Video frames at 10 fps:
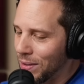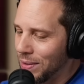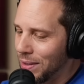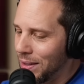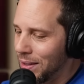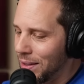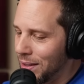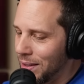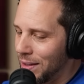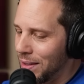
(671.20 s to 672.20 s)
think so.
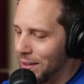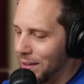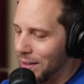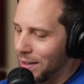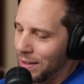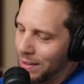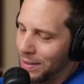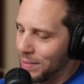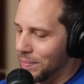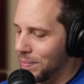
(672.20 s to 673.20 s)
Oh,
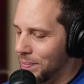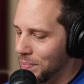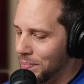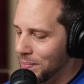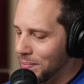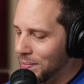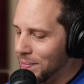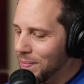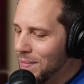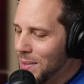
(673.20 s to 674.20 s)
that's my hope.
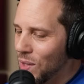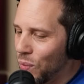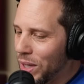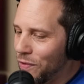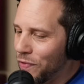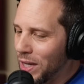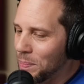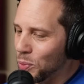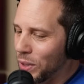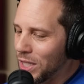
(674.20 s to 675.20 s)
We had
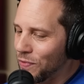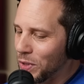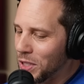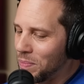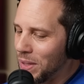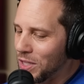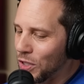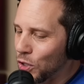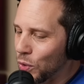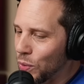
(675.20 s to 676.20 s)
Finn and Priest versus
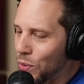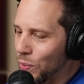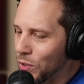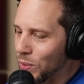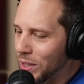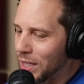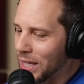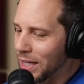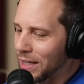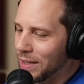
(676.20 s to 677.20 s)
Miz and Truth, which
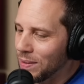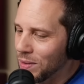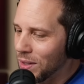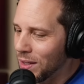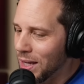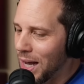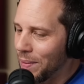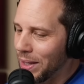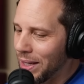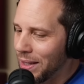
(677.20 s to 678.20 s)
was uh, which was all
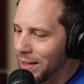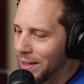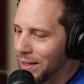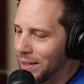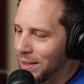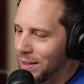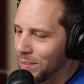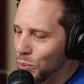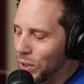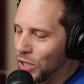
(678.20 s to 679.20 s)
comedy.
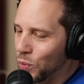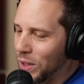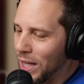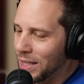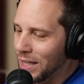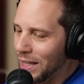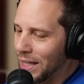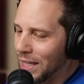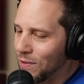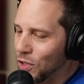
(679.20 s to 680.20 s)
Priest
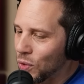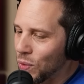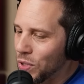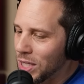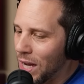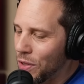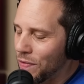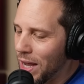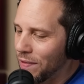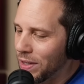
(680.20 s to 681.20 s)
reluctantly gives Truth
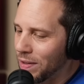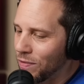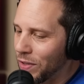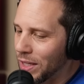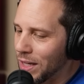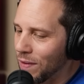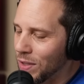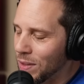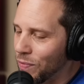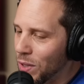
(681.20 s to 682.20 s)
south of heaven. Finn
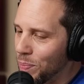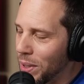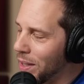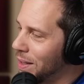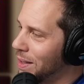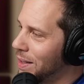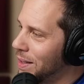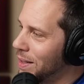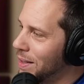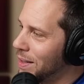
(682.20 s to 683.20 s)
covers him for the pin.